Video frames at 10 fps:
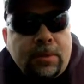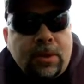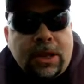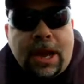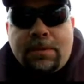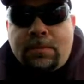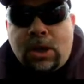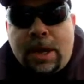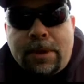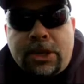When I
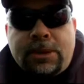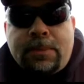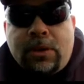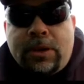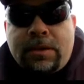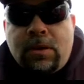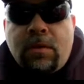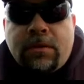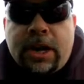bitched about it, they said, oh,